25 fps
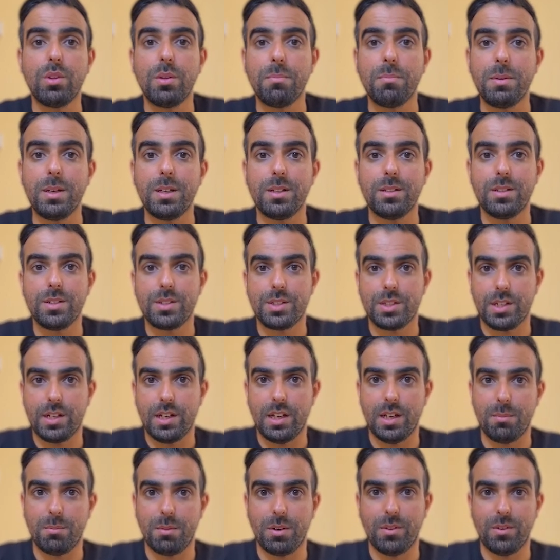big
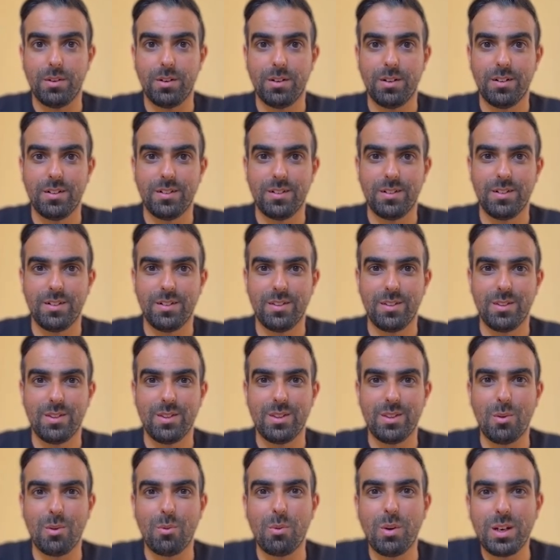disclaimer,
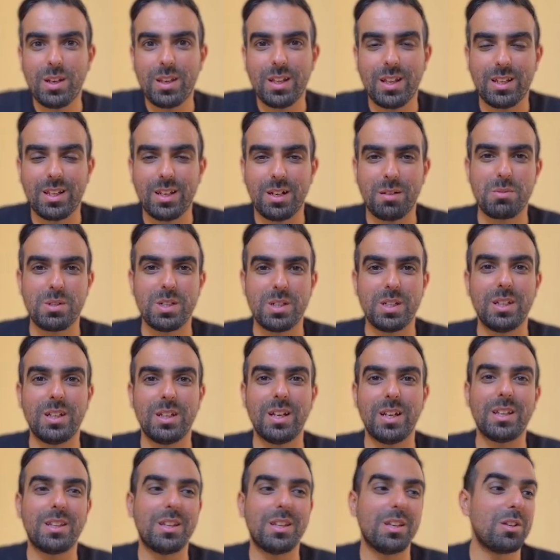the one that I'm setting
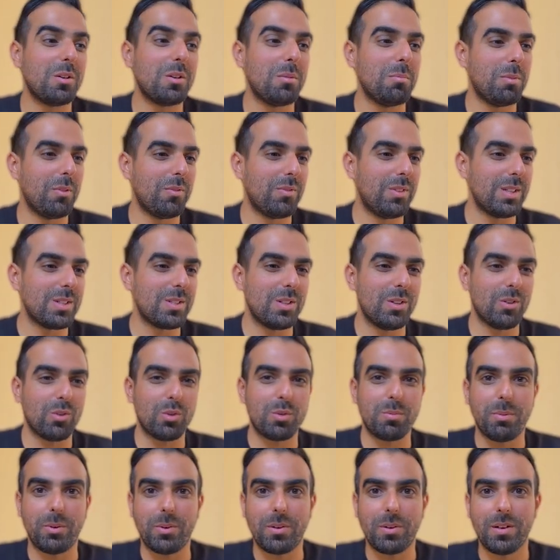at the top of this
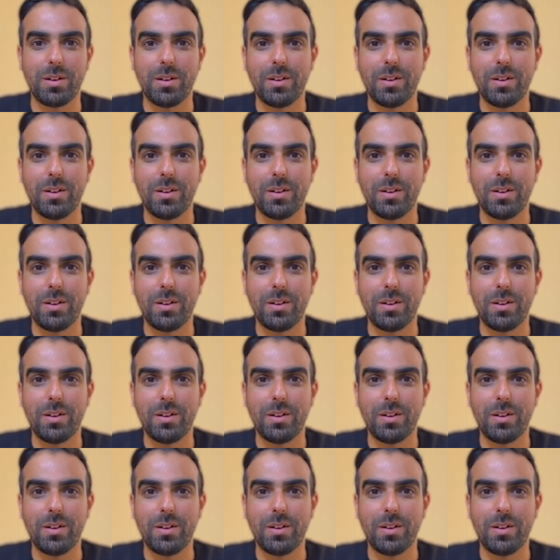notebook.